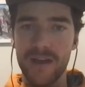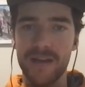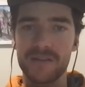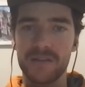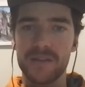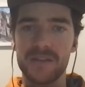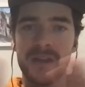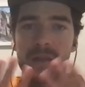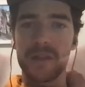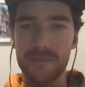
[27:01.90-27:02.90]
and there's
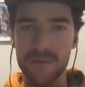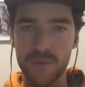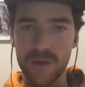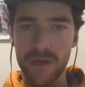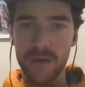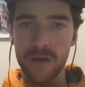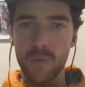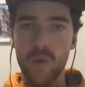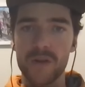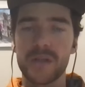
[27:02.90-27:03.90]
nothing in between.
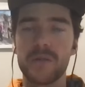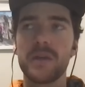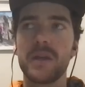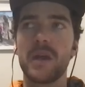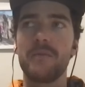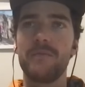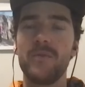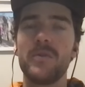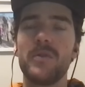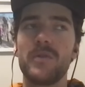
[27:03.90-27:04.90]
Whereas I think i um,
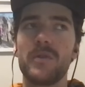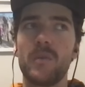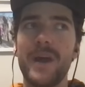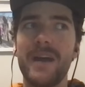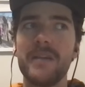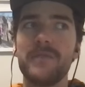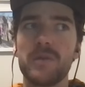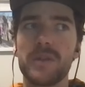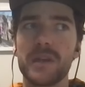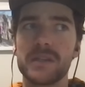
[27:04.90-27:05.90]
for the way I view
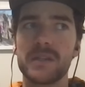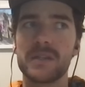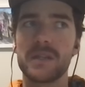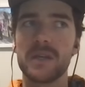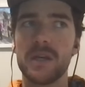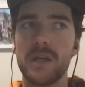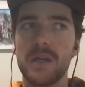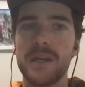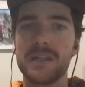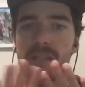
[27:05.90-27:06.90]
things is that
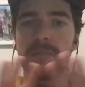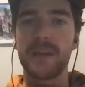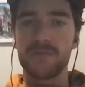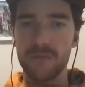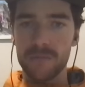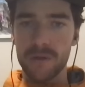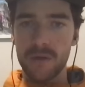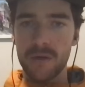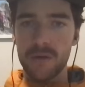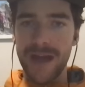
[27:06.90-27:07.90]
it's a spectrum.
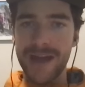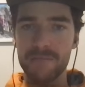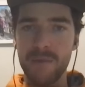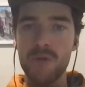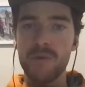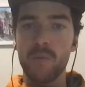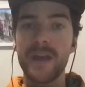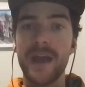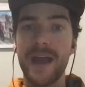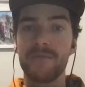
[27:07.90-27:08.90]
At the moment,
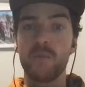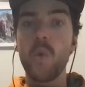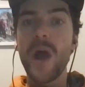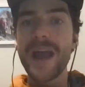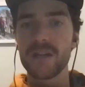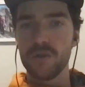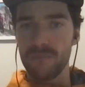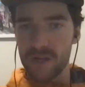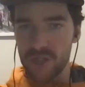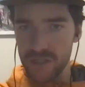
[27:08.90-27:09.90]
we have way too
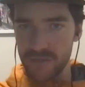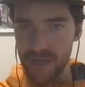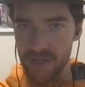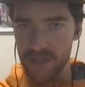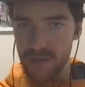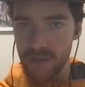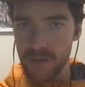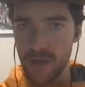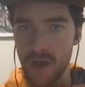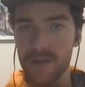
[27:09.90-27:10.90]
much intervention.
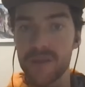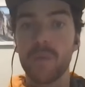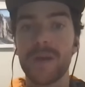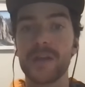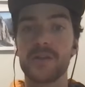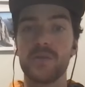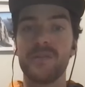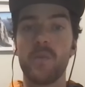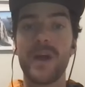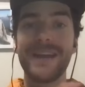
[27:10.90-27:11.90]
I think we can do
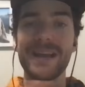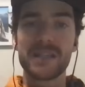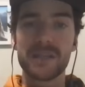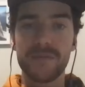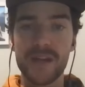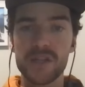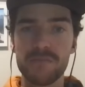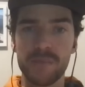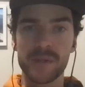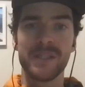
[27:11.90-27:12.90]
with way less
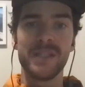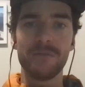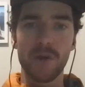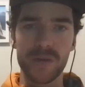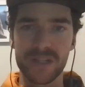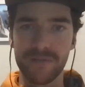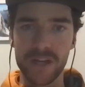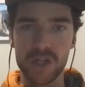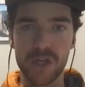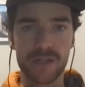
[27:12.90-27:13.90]
intervention, but zero
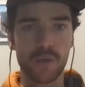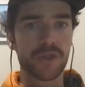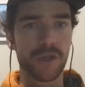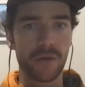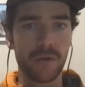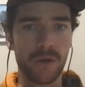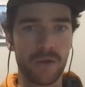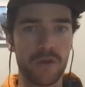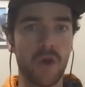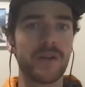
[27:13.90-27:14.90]
intervention is also
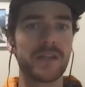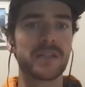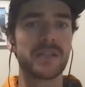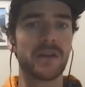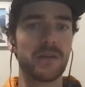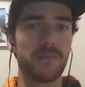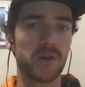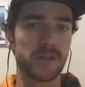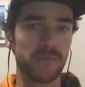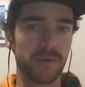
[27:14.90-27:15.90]
not necessarily
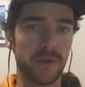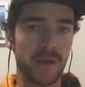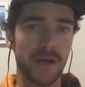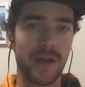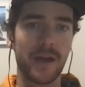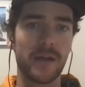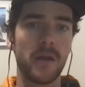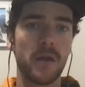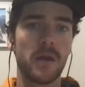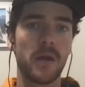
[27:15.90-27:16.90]
possible. And
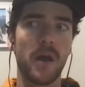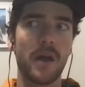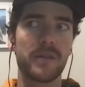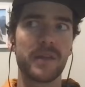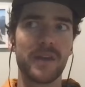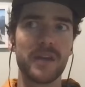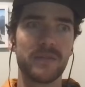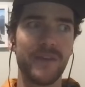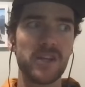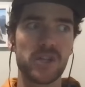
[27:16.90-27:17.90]
I think that
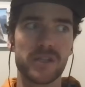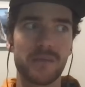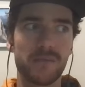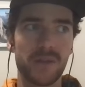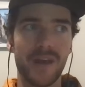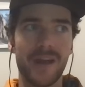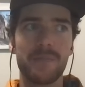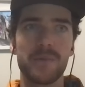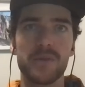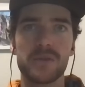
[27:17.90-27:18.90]
intervention is something that
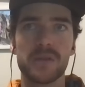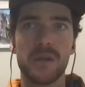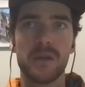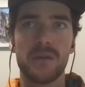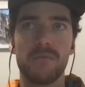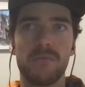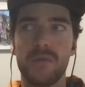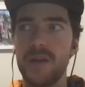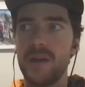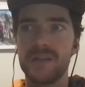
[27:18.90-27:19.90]
happens
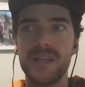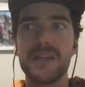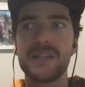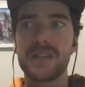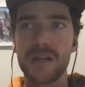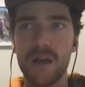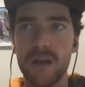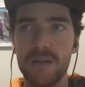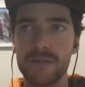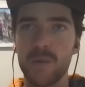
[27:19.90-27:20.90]
in our day to day
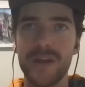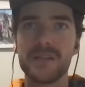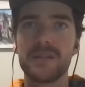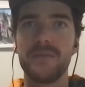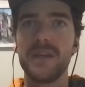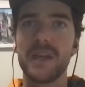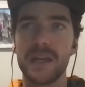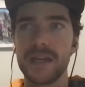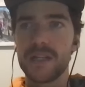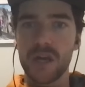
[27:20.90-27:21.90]
lives. We're intervening
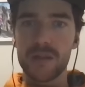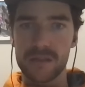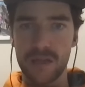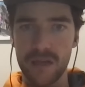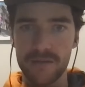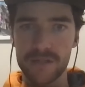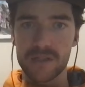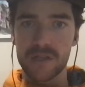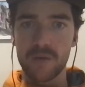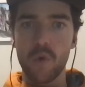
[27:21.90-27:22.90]
in each other's lives.
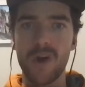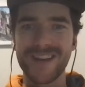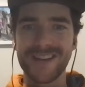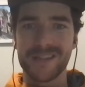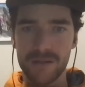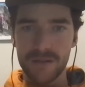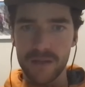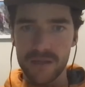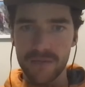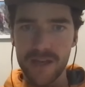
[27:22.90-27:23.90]
And so, what is
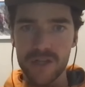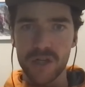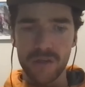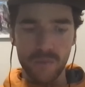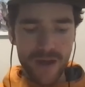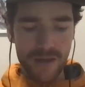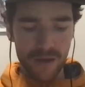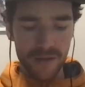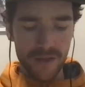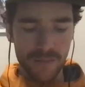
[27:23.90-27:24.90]
intervention? And the way that
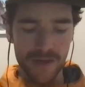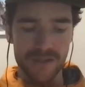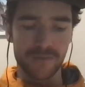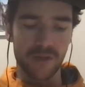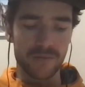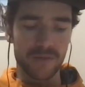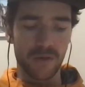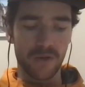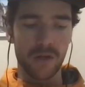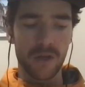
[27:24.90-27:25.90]
I think about it sometimes
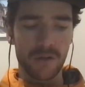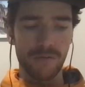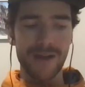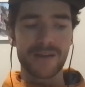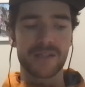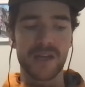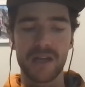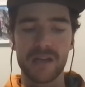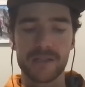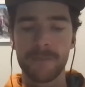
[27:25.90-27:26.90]
on a grander
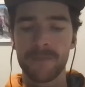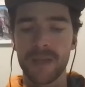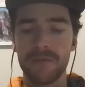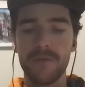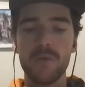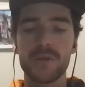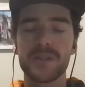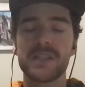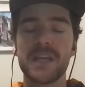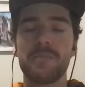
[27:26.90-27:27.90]
scale is if you were
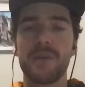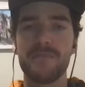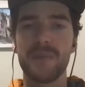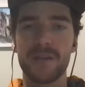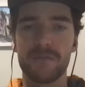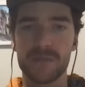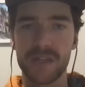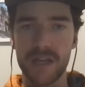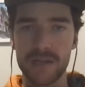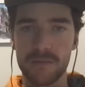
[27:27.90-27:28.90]
to separate money from
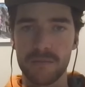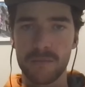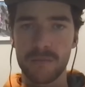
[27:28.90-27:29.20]
state,